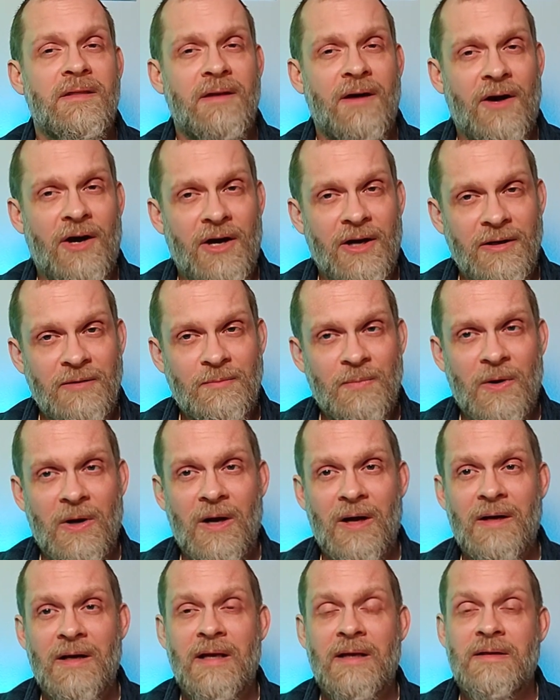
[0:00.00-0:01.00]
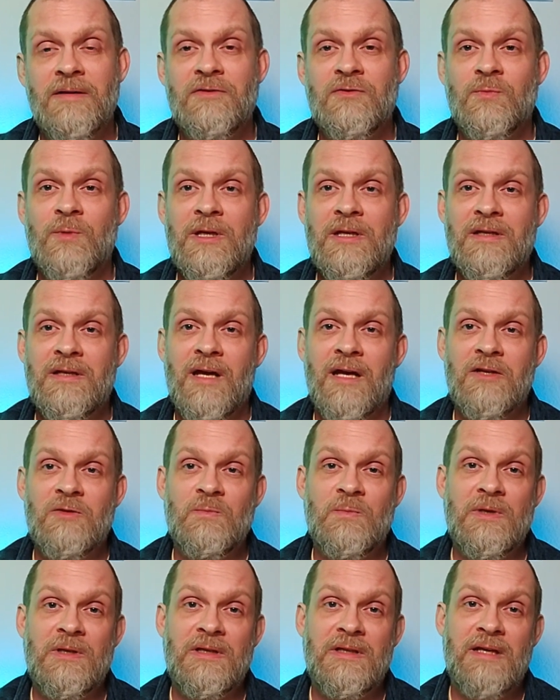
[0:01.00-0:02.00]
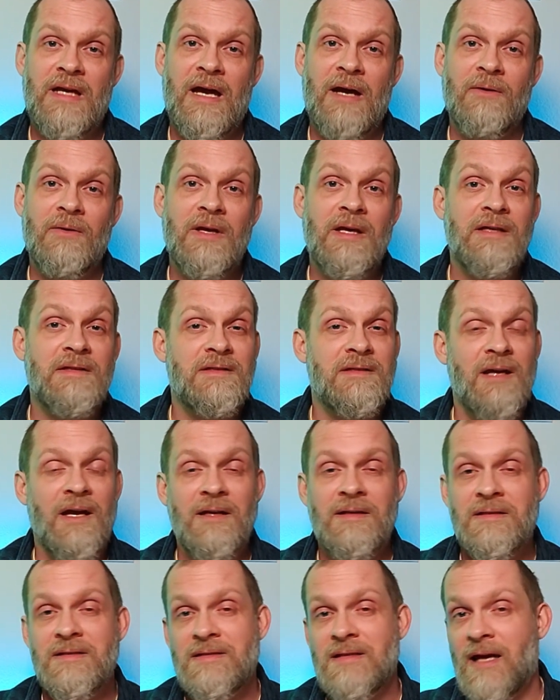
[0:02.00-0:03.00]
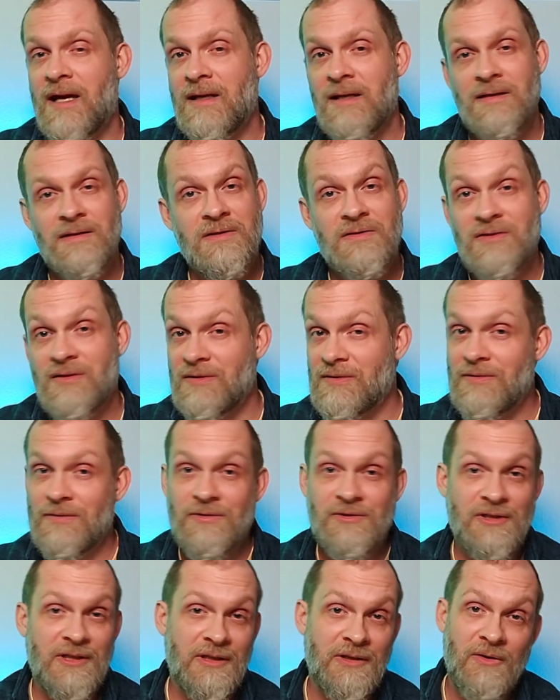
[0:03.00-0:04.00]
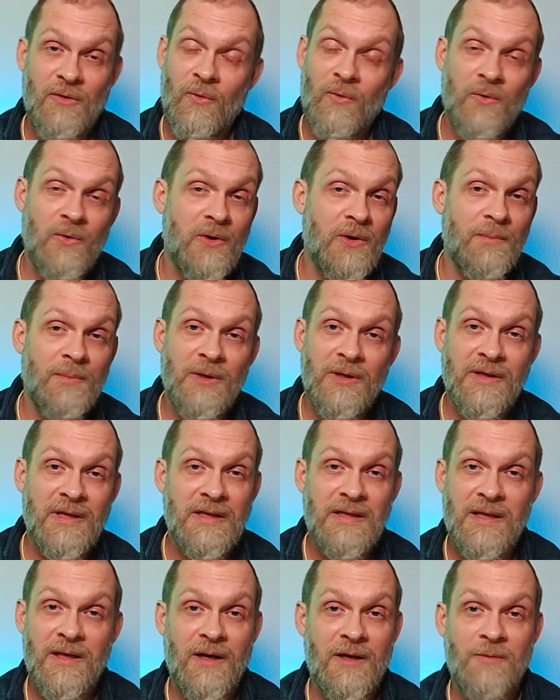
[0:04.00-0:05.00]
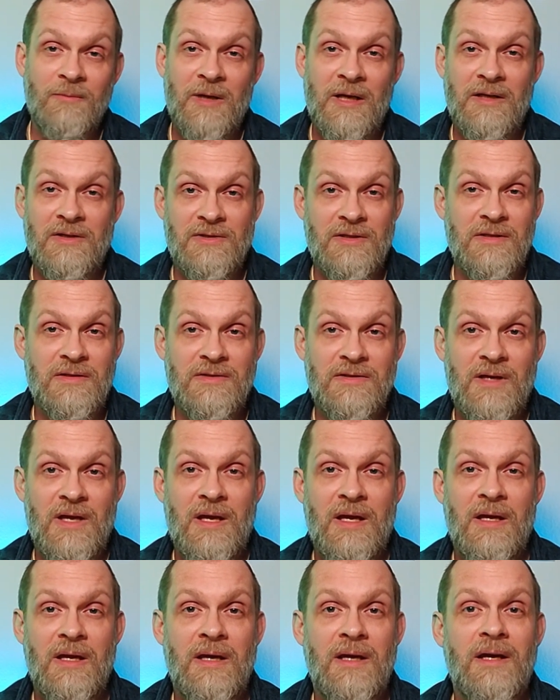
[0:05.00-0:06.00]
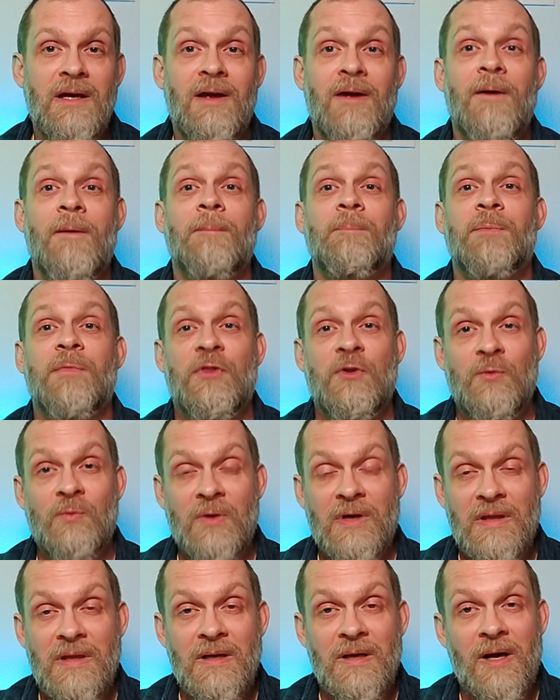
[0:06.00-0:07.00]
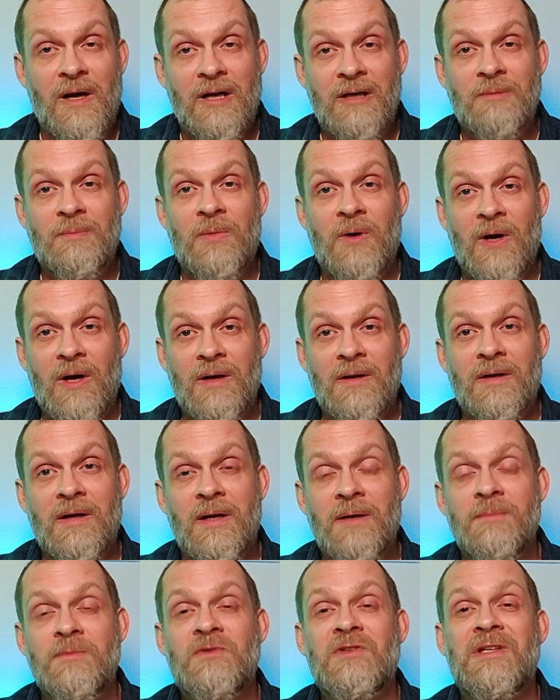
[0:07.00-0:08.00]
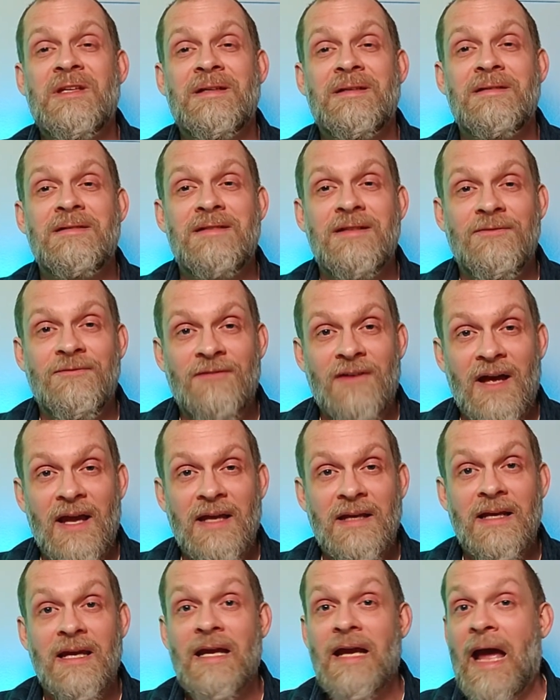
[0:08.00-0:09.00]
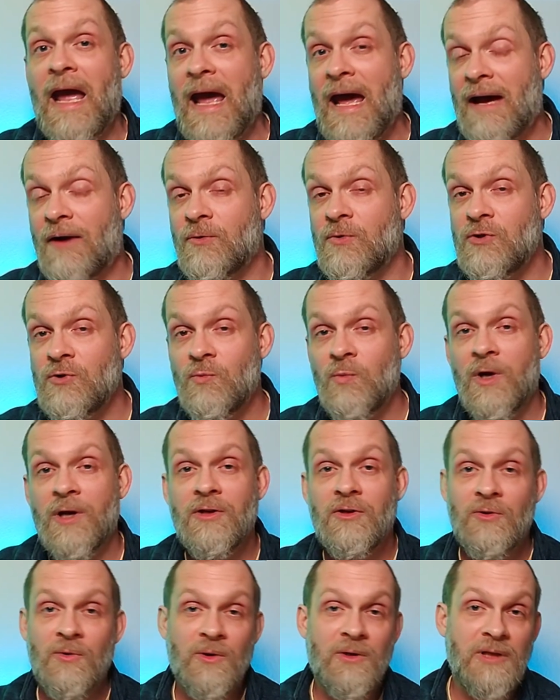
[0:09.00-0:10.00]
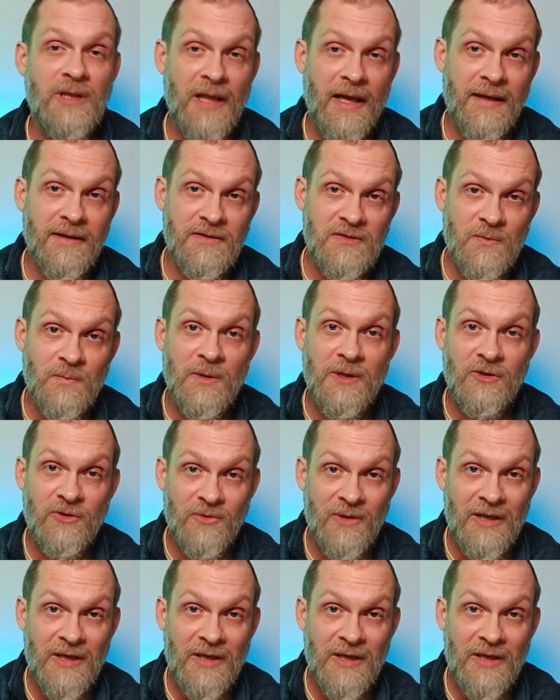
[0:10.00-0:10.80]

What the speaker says: The hard part in a SuiteDash build-out is not designing the solution or building the automations. The really hard part comes in defining how you want your clients to be